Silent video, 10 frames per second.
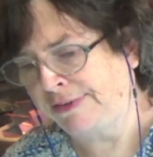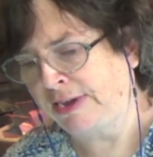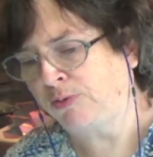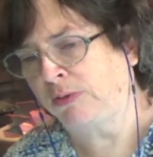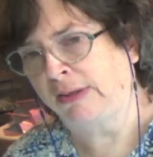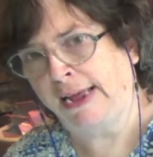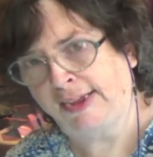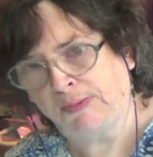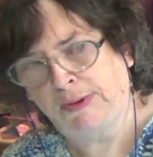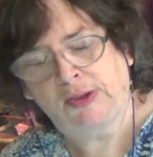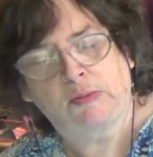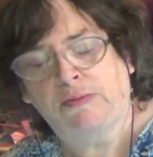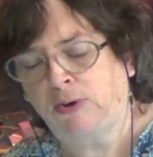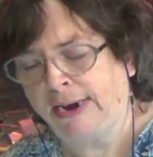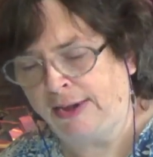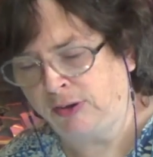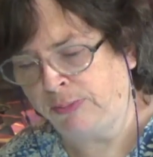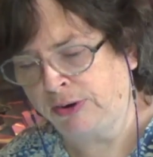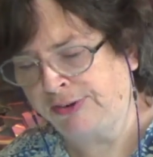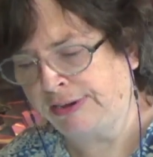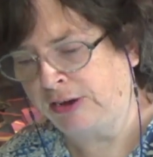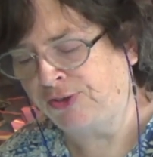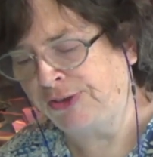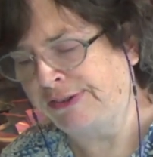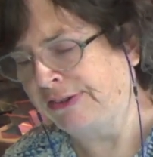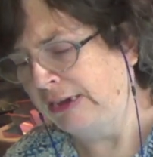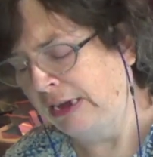These were the last months, and we've already had the book discussions,